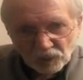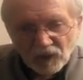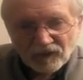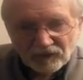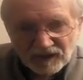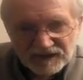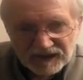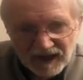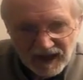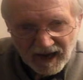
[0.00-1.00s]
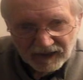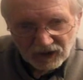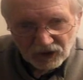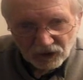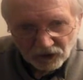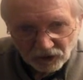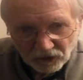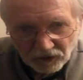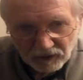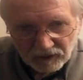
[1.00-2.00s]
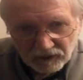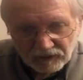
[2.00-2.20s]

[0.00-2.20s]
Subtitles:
Whether it's Kat Kerr